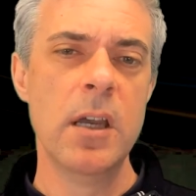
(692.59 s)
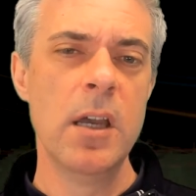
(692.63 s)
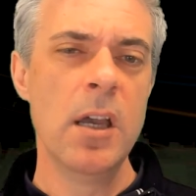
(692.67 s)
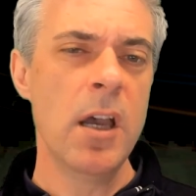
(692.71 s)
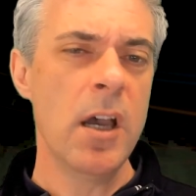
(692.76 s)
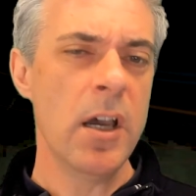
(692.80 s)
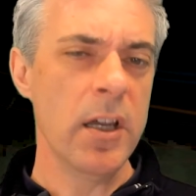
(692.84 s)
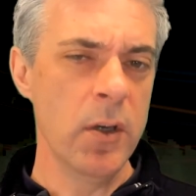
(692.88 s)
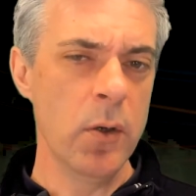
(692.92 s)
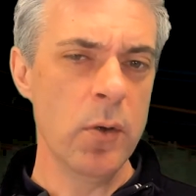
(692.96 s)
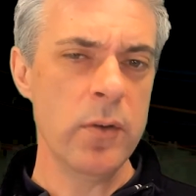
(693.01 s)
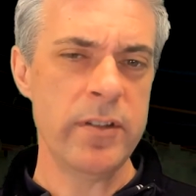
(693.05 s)

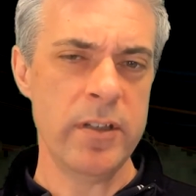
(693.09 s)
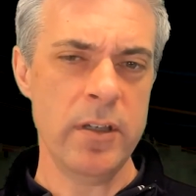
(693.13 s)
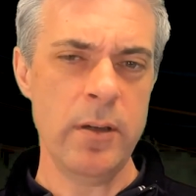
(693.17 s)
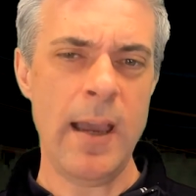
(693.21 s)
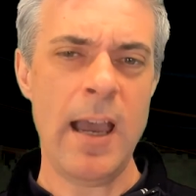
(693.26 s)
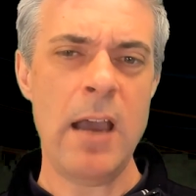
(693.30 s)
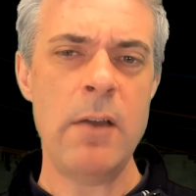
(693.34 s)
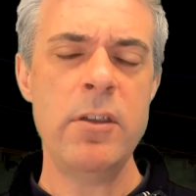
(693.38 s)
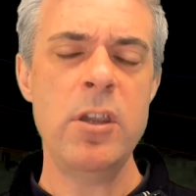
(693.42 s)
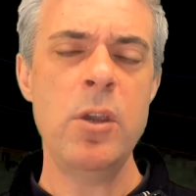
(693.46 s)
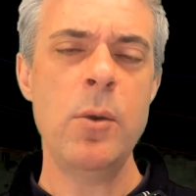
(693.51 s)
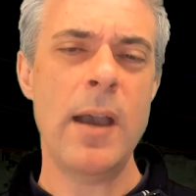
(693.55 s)
and also how
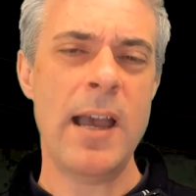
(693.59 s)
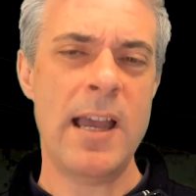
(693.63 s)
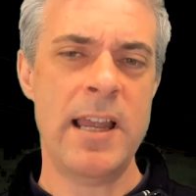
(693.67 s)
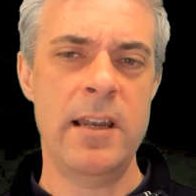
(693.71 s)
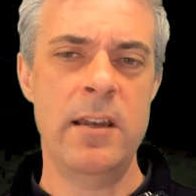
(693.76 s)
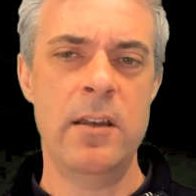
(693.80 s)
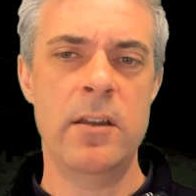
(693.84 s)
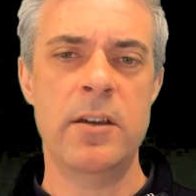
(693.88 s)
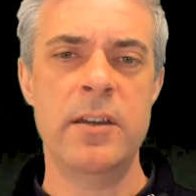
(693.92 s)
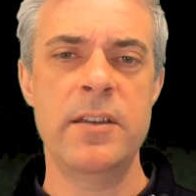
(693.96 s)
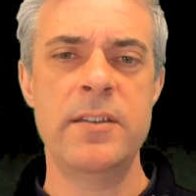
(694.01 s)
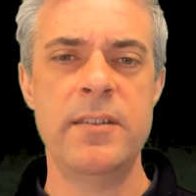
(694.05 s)
you
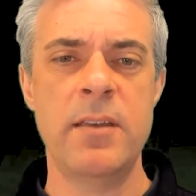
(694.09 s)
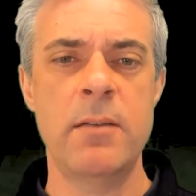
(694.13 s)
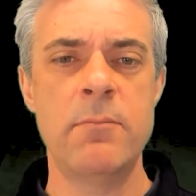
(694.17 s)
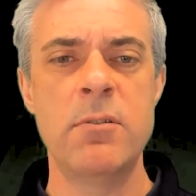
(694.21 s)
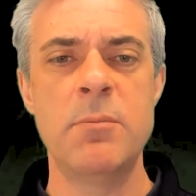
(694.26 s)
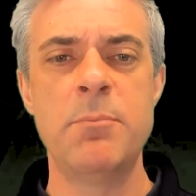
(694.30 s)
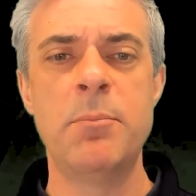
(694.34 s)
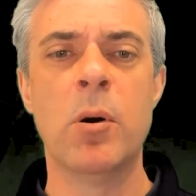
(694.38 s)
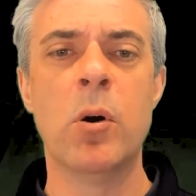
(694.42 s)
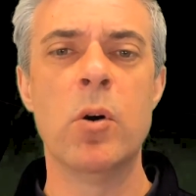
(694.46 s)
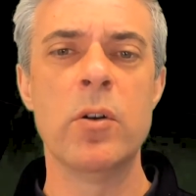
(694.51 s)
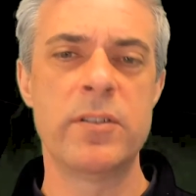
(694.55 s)
analyse and
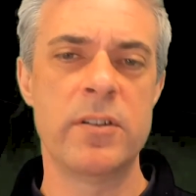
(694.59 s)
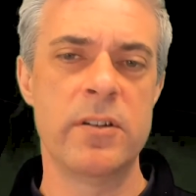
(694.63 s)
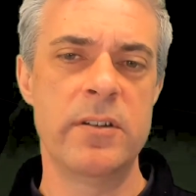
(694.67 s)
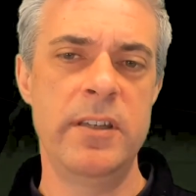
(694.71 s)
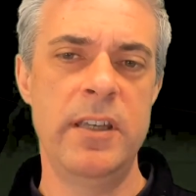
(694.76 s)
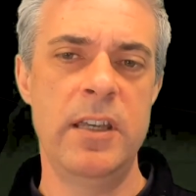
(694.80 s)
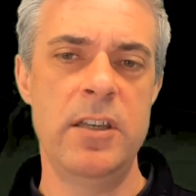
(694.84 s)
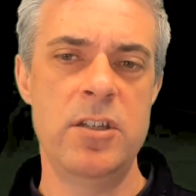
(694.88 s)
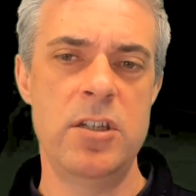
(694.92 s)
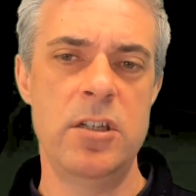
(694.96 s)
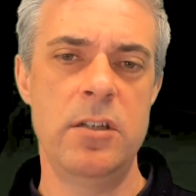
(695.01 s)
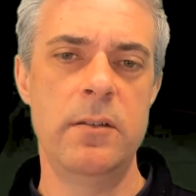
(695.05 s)
report on the
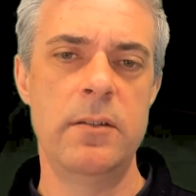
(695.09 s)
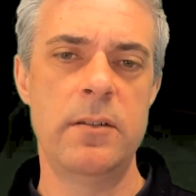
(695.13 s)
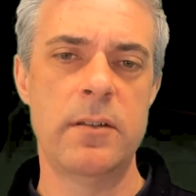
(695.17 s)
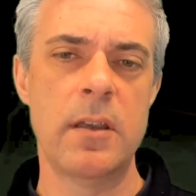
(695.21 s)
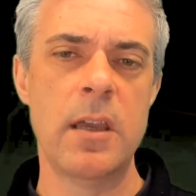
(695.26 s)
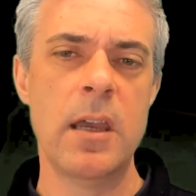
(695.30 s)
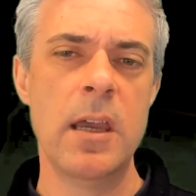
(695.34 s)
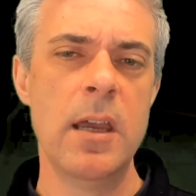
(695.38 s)
issues